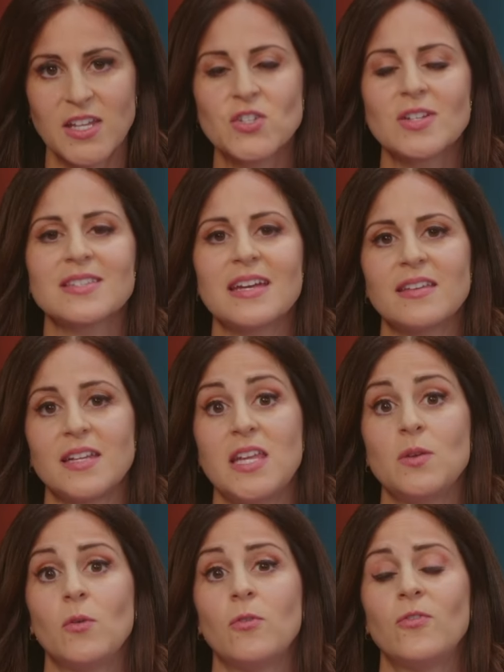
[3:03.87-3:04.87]
he should say that
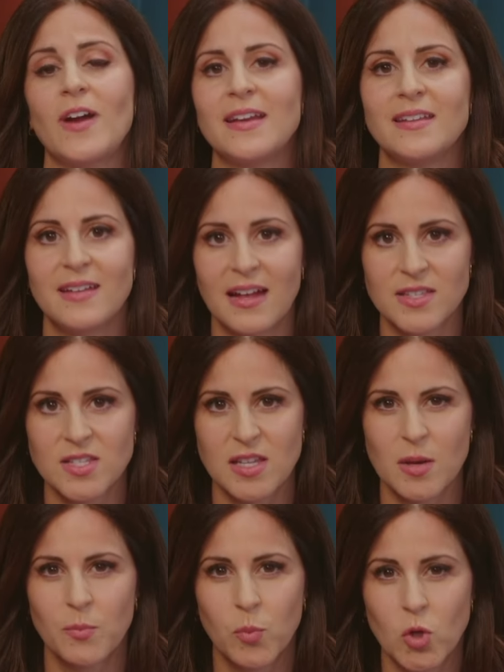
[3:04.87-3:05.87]
he will fight against the
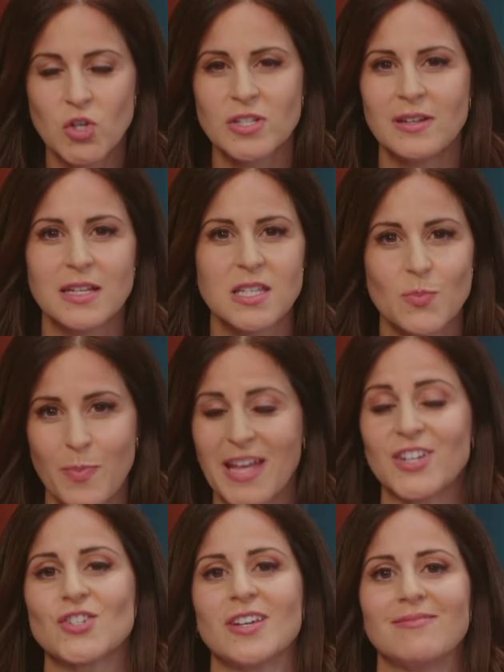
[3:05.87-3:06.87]
abortion
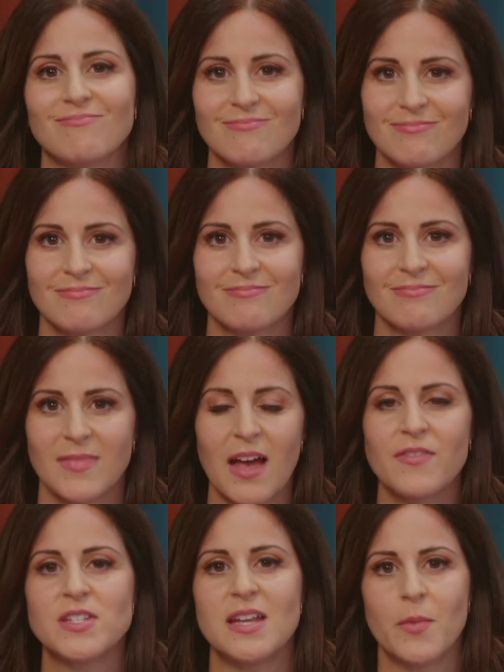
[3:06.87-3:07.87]
expansion
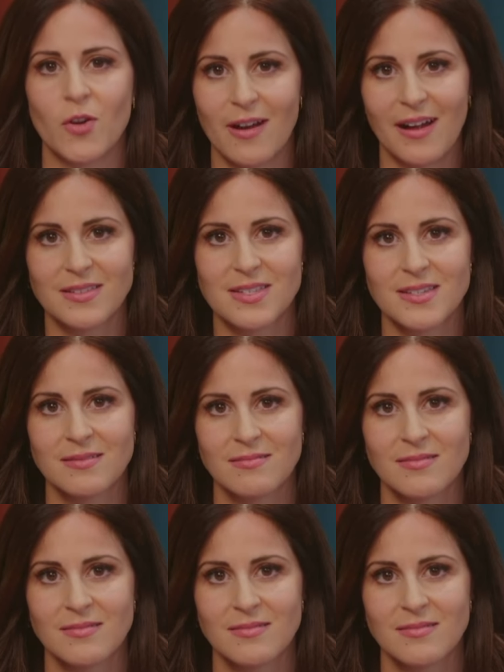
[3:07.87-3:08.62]
of the Democrats.